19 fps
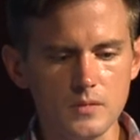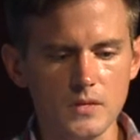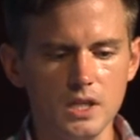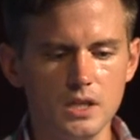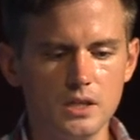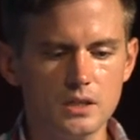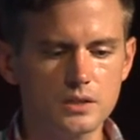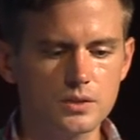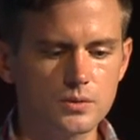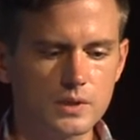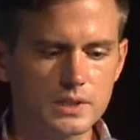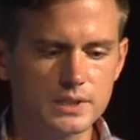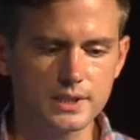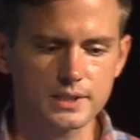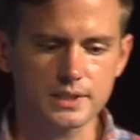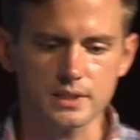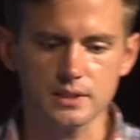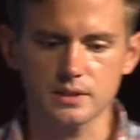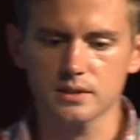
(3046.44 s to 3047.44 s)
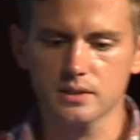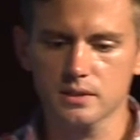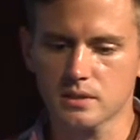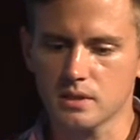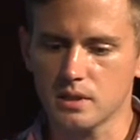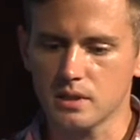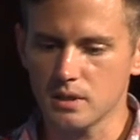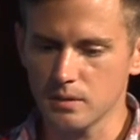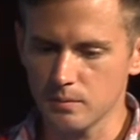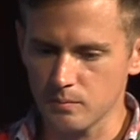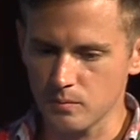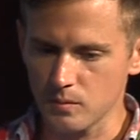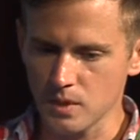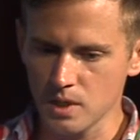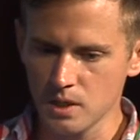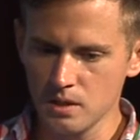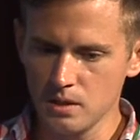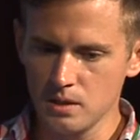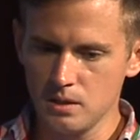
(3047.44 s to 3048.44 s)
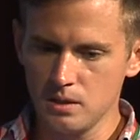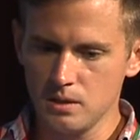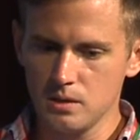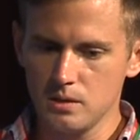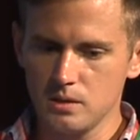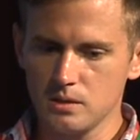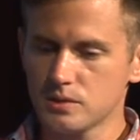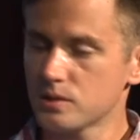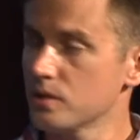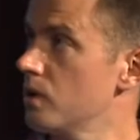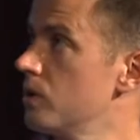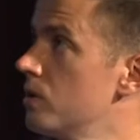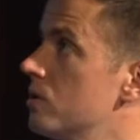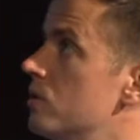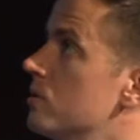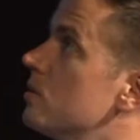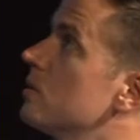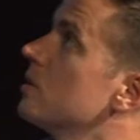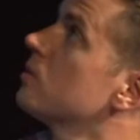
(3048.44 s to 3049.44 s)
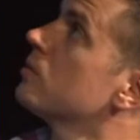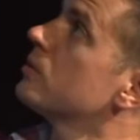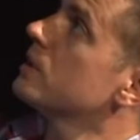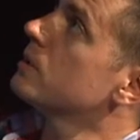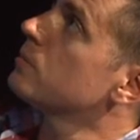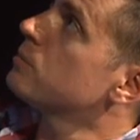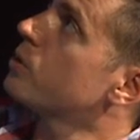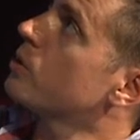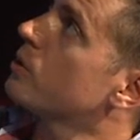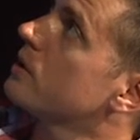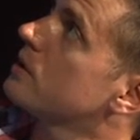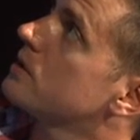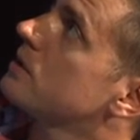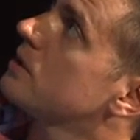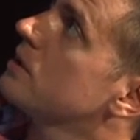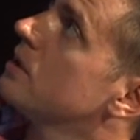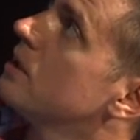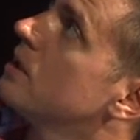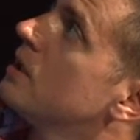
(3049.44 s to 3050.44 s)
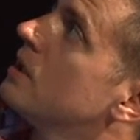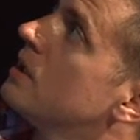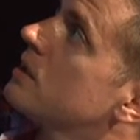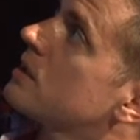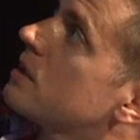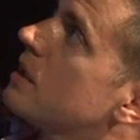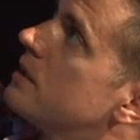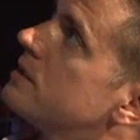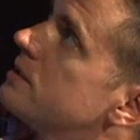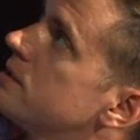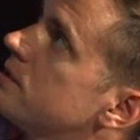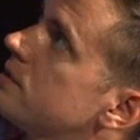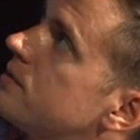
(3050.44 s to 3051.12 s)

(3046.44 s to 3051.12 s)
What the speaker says: And this works like this. So we import the contents of